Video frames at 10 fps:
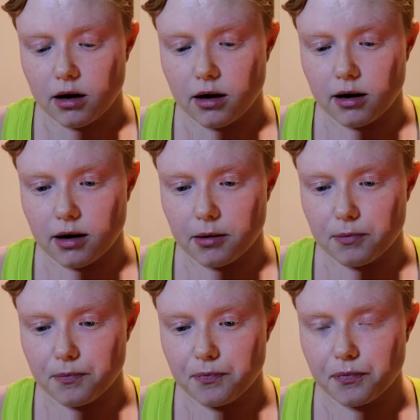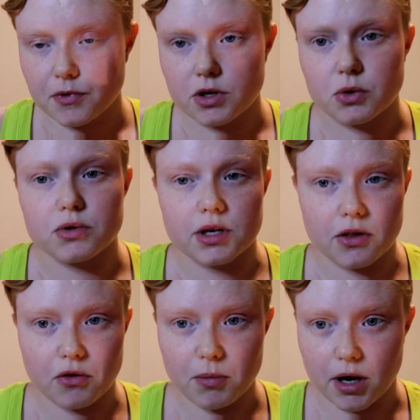So it was like
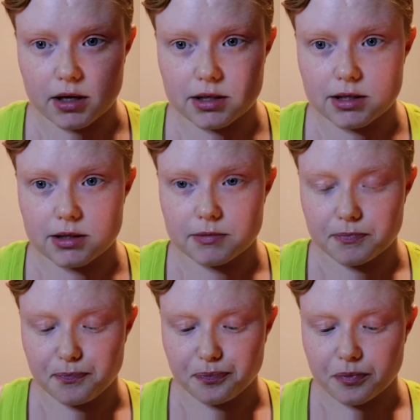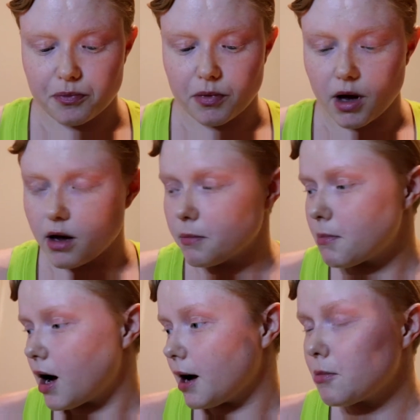$3.
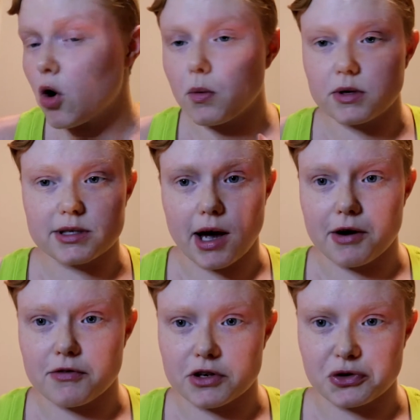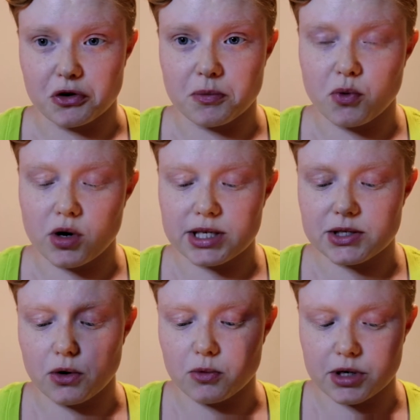I'm almost out of the julep one,
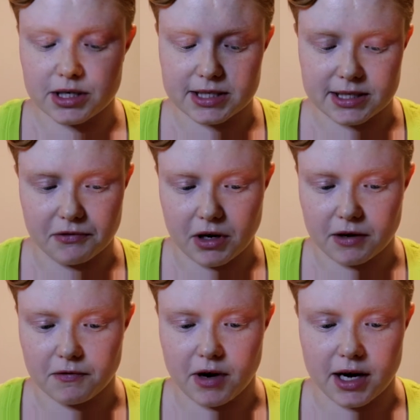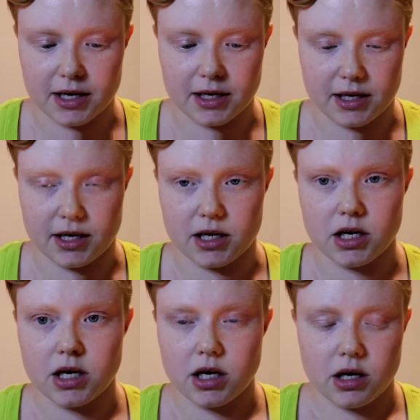so I wanted to see if I could find a
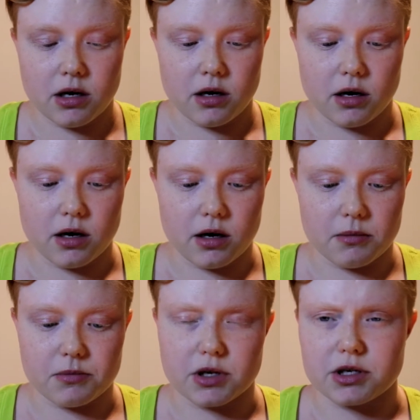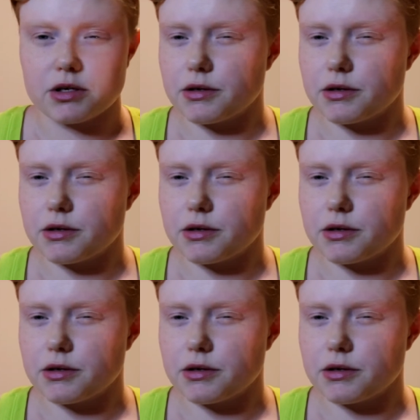like